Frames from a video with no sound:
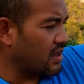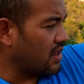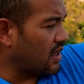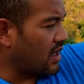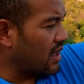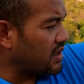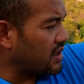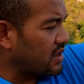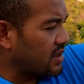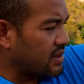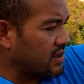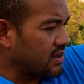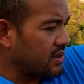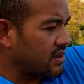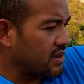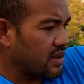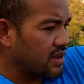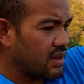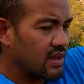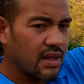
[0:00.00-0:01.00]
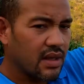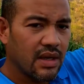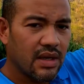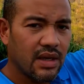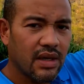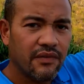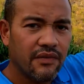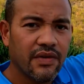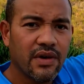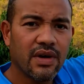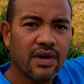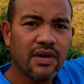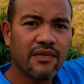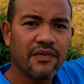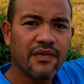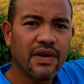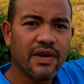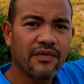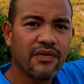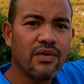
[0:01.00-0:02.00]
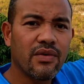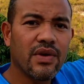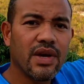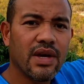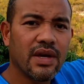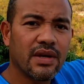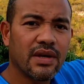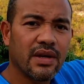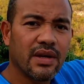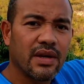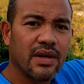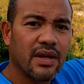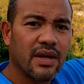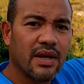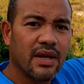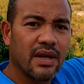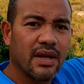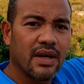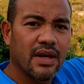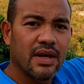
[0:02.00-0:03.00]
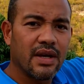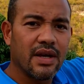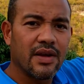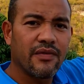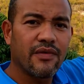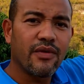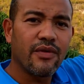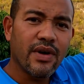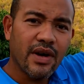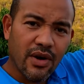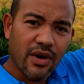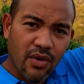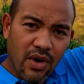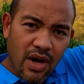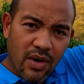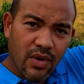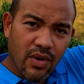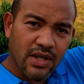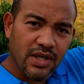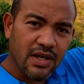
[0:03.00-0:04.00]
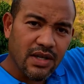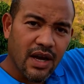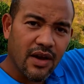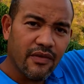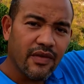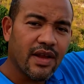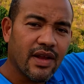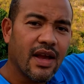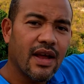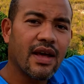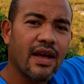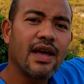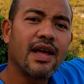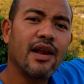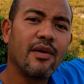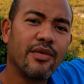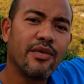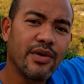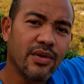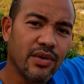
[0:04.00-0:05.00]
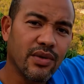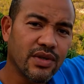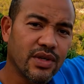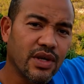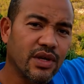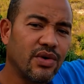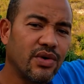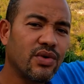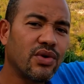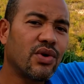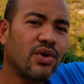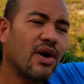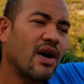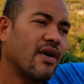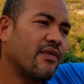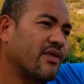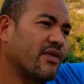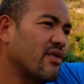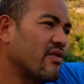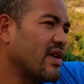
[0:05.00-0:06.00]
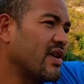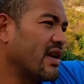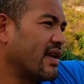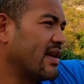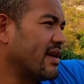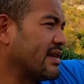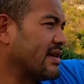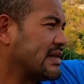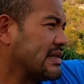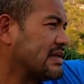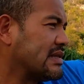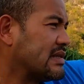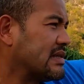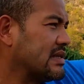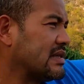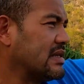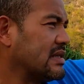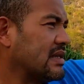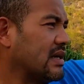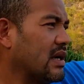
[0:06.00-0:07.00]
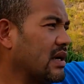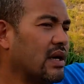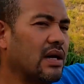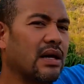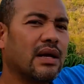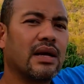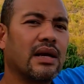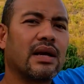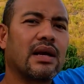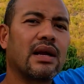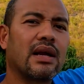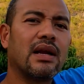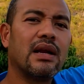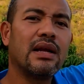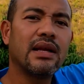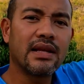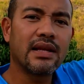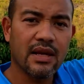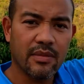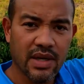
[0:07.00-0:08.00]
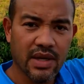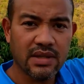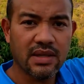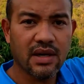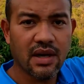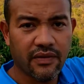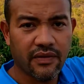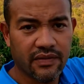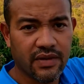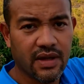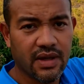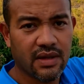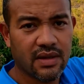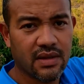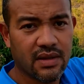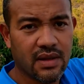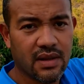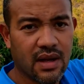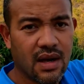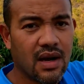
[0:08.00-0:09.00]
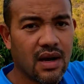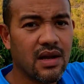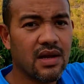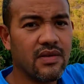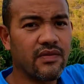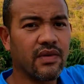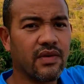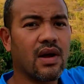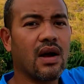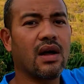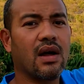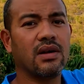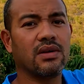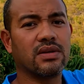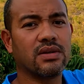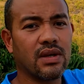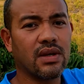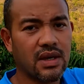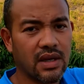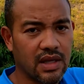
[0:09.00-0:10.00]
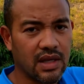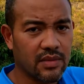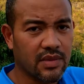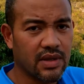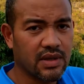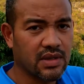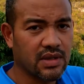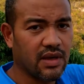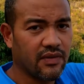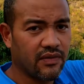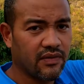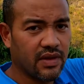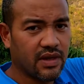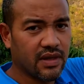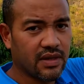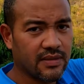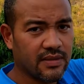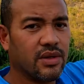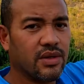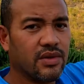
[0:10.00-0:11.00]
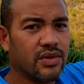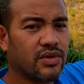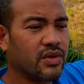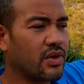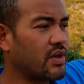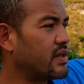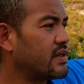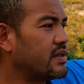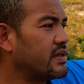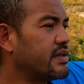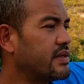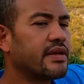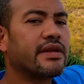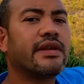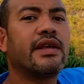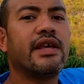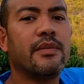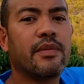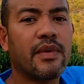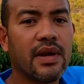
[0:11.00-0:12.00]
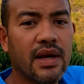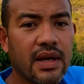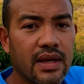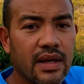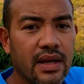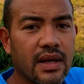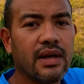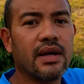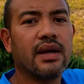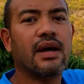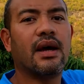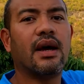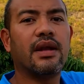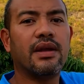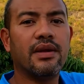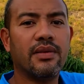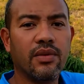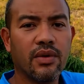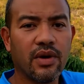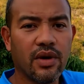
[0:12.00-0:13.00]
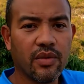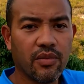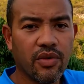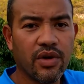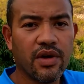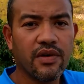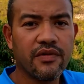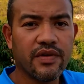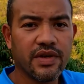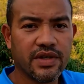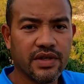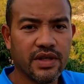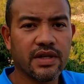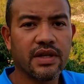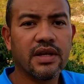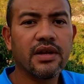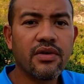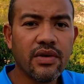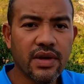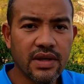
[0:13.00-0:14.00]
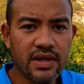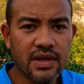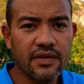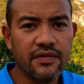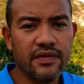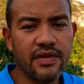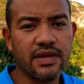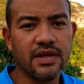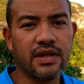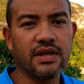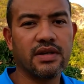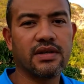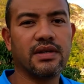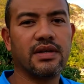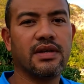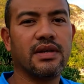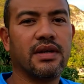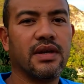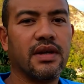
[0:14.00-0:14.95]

And then If the rain go and wash it off, it kind of help you, so you don't have to really clean them as often, or even call us to clean them as often. So it keep cleaner and it work more efficient, increase the efficiency.